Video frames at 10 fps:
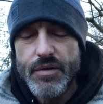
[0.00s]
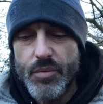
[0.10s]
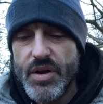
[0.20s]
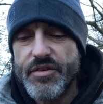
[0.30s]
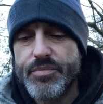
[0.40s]

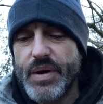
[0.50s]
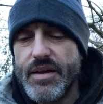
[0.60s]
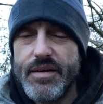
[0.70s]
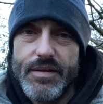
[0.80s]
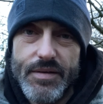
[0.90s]
the one that's
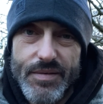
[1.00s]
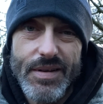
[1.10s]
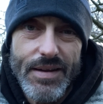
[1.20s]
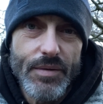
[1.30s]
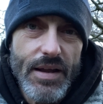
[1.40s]
based
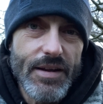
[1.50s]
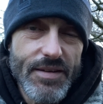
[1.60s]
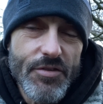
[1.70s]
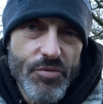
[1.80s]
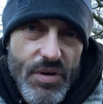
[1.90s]
and and it
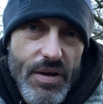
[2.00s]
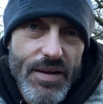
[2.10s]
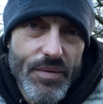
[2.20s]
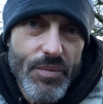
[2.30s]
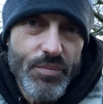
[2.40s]
does uh,
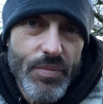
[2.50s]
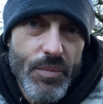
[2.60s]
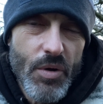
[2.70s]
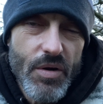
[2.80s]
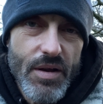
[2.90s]
I'm,
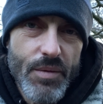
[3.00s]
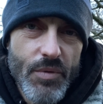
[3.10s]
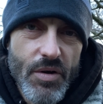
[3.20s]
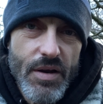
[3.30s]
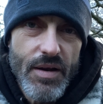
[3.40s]
I'm not gonna, I'm
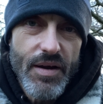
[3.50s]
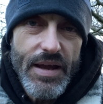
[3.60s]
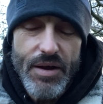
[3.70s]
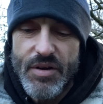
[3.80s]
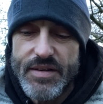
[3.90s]
not going to lie
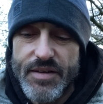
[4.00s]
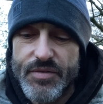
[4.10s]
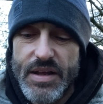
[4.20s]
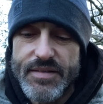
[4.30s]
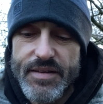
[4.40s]
here it
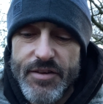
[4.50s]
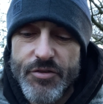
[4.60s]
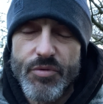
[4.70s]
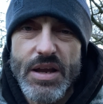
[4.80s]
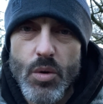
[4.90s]
does it
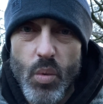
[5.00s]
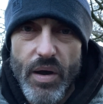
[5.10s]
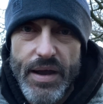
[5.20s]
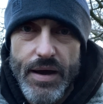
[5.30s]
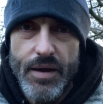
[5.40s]
does
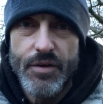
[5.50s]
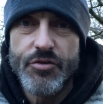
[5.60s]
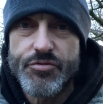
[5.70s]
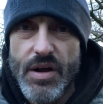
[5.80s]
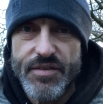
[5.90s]
require
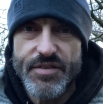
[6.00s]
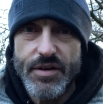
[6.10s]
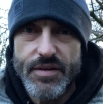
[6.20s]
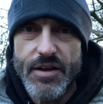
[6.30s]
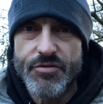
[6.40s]
trust
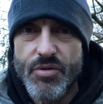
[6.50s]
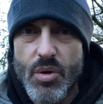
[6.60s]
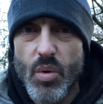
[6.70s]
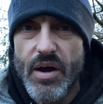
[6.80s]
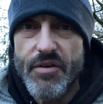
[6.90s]
it does
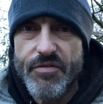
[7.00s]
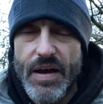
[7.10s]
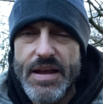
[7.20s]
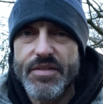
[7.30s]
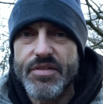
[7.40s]
require
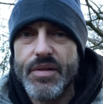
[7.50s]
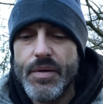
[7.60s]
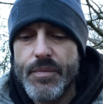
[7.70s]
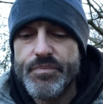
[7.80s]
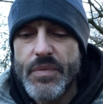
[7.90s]
faith
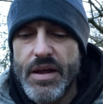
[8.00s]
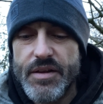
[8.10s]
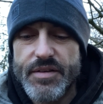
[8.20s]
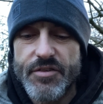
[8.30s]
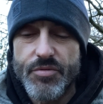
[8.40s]
and
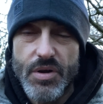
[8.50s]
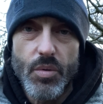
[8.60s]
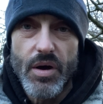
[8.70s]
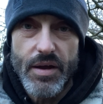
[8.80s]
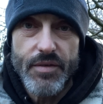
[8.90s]
it does
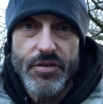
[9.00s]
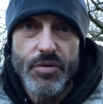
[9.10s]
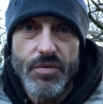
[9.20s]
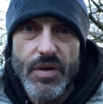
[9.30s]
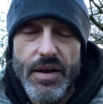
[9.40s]
require
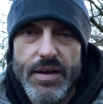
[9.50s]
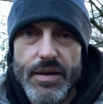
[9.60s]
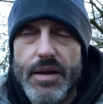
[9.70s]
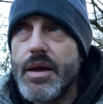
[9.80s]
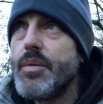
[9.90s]
sort of like
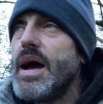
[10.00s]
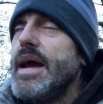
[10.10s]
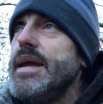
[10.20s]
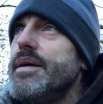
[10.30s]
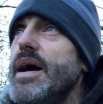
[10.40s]
you know
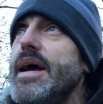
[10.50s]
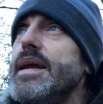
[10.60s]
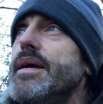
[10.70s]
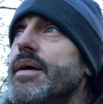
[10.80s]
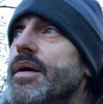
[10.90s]
a
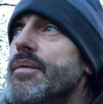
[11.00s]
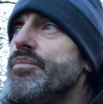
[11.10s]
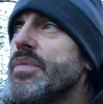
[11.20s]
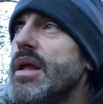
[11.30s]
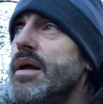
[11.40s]
a
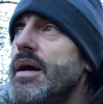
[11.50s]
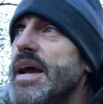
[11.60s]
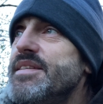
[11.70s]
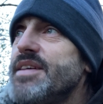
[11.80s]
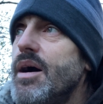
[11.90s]

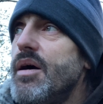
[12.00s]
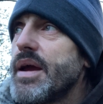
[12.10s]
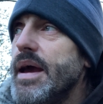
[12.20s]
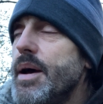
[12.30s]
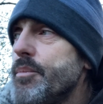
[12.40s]
a
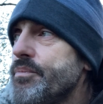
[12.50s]
target